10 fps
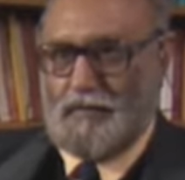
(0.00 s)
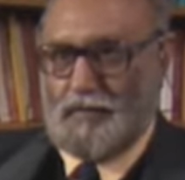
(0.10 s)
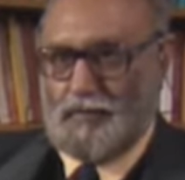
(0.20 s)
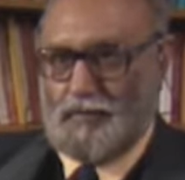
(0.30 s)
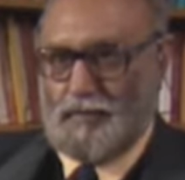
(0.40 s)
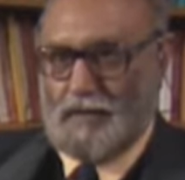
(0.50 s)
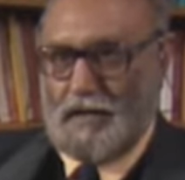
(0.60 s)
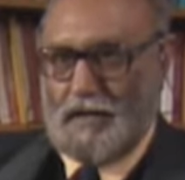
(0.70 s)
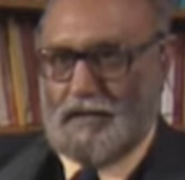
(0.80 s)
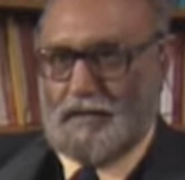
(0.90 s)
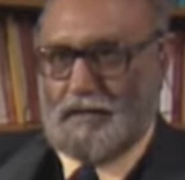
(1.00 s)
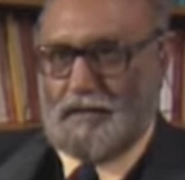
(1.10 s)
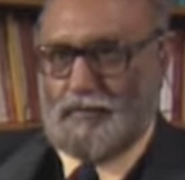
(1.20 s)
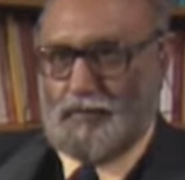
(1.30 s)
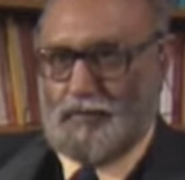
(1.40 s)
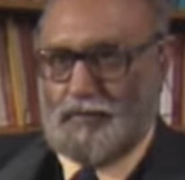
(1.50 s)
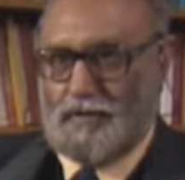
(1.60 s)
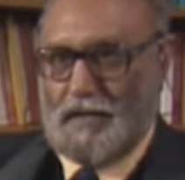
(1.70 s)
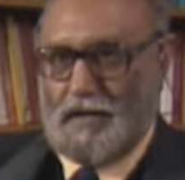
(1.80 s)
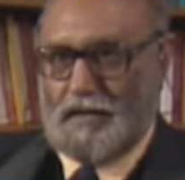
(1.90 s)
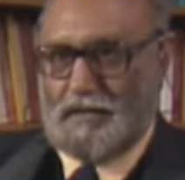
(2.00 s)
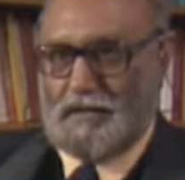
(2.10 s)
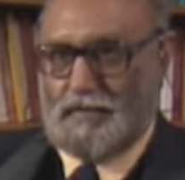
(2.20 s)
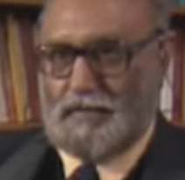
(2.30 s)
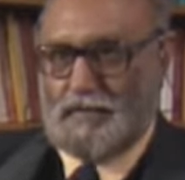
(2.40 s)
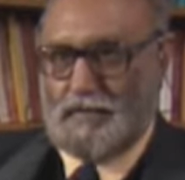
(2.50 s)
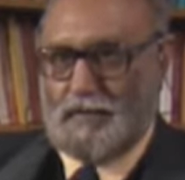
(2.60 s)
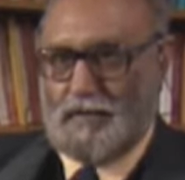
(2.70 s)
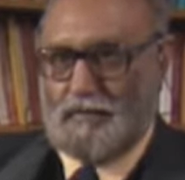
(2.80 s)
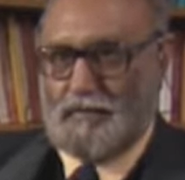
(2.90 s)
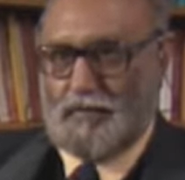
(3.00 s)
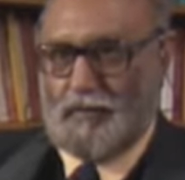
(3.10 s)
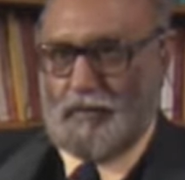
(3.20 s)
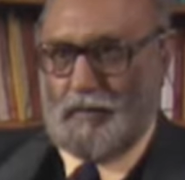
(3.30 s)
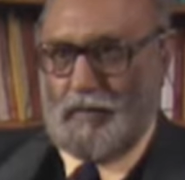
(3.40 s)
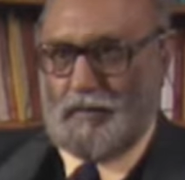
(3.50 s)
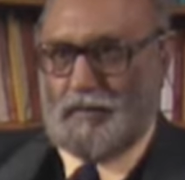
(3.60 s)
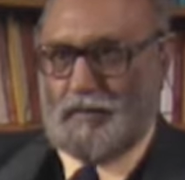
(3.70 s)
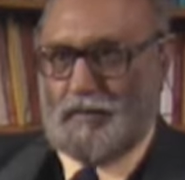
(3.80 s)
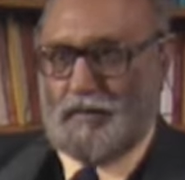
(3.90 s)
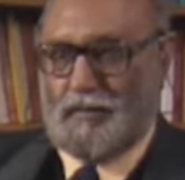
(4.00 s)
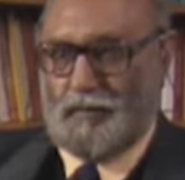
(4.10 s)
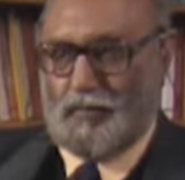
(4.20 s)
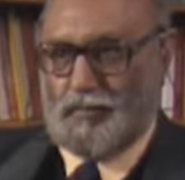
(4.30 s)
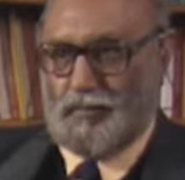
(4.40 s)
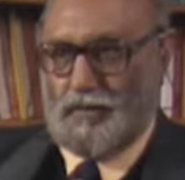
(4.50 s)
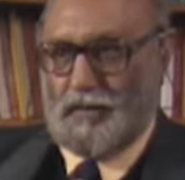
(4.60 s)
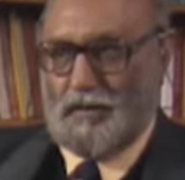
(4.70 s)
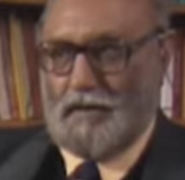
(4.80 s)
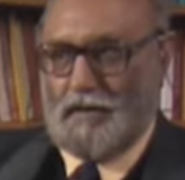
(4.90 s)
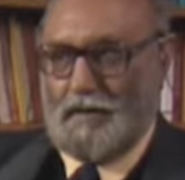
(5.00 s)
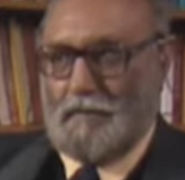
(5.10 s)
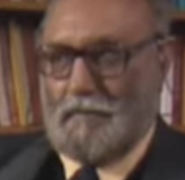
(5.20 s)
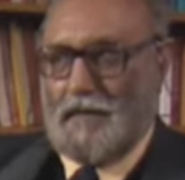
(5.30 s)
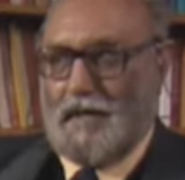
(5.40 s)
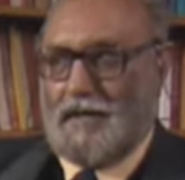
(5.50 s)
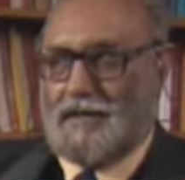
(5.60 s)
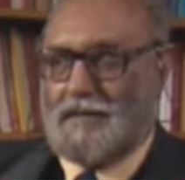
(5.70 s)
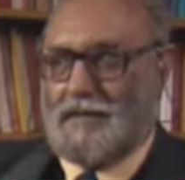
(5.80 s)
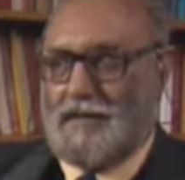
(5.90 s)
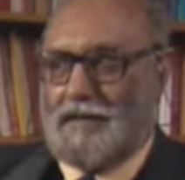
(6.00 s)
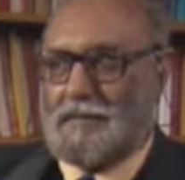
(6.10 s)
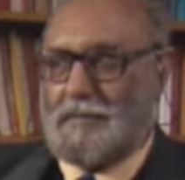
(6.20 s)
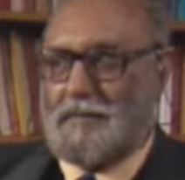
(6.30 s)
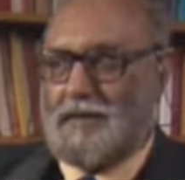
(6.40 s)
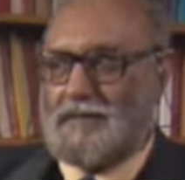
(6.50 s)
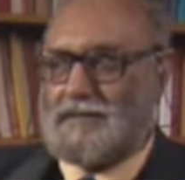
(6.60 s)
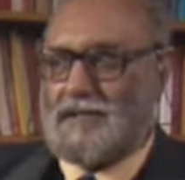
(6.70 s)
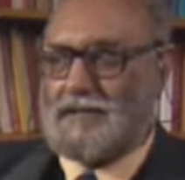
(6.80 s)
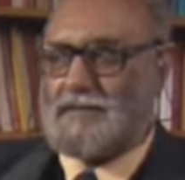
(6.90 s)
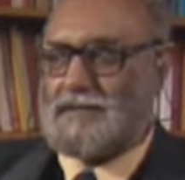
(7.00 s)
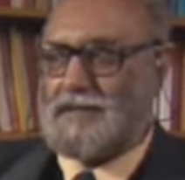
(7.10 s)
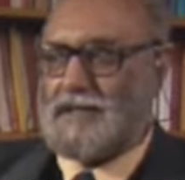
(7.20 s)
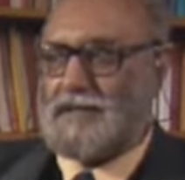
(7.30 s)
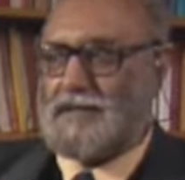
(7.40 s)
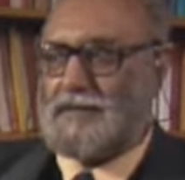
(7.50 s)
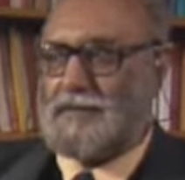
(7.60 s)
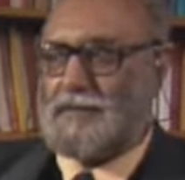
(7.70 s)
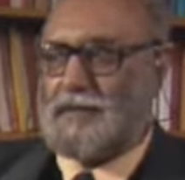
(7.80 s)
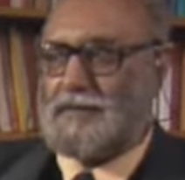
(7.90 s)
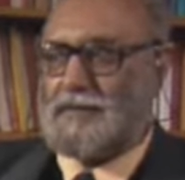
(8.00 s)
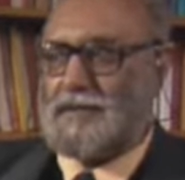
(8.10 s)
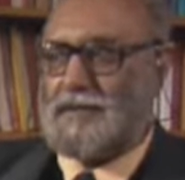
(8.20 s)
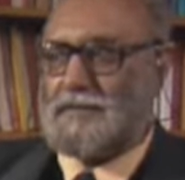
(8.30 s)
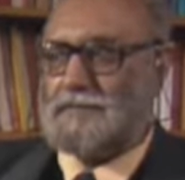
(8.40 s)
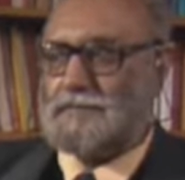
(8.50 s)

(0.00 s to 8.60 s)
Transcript: reaction and fusion reactors and so on that were talked about mostly. And I remember I was scientific secretary for one of the